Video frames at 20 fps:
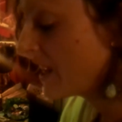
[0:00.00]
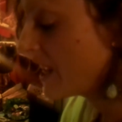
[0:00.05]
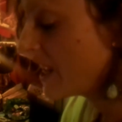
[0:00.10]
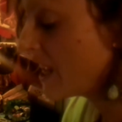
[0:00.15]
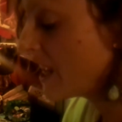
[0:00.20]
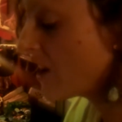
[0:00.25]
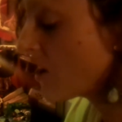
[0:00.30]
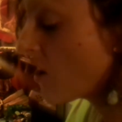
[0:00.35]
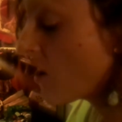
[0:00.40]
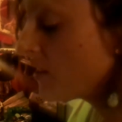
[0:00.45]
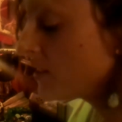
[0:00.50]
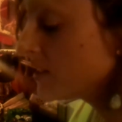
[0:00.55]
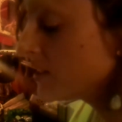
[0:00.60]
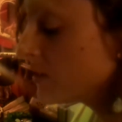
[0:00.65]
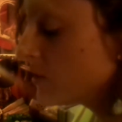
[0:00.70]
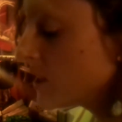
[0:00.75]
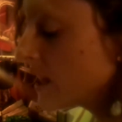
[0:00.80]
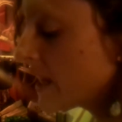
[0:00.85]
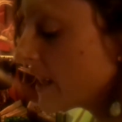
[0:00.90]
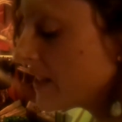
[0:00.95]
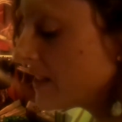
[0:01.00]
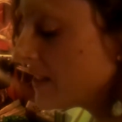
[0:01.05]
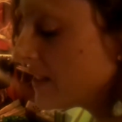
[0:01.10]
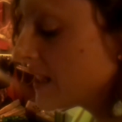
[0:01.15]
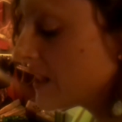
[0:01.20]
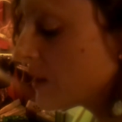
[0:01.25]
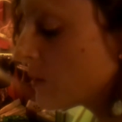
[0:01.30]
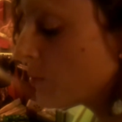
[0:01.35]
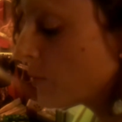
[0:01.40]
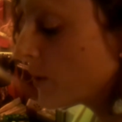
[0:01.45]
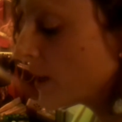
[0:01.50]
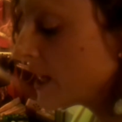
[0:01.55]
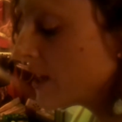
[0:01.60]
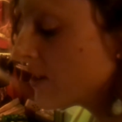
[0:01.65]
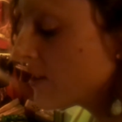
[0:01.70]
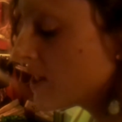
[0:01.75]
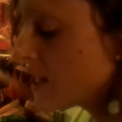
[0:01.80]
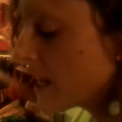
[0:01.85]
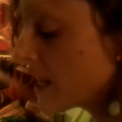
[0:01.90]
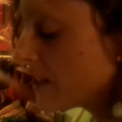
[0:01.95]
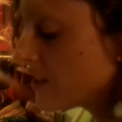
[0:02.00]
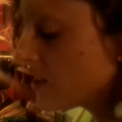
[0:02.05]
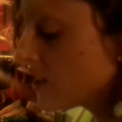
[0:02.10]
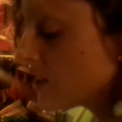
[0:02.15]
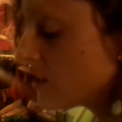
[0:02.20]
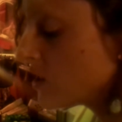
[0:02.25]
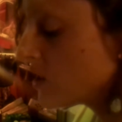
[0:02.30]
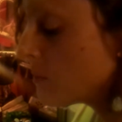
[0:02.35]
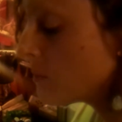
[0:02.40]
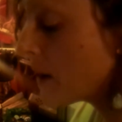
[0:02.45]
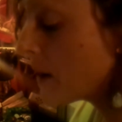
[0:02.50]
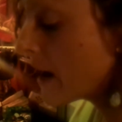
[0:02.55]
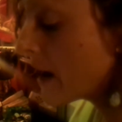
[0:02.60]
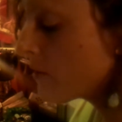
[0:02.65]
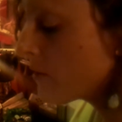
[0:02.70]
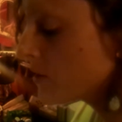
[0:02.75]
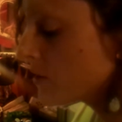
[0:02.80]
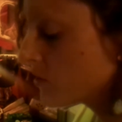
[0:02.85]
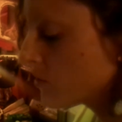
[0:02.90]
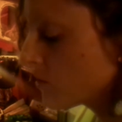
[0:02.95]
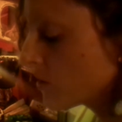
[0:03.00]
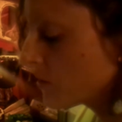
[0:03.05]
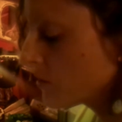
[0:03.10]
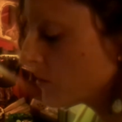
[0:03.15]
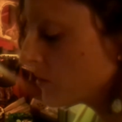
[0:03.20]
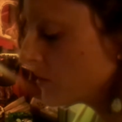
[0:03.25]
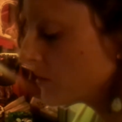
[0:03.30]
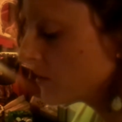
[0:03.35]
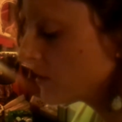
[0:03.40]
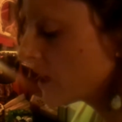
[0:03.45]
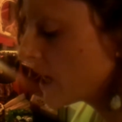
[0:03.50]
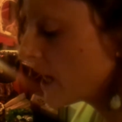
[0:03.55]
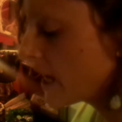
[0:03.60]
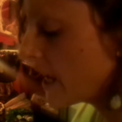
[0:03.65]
It also tends to bring your attention to power struggles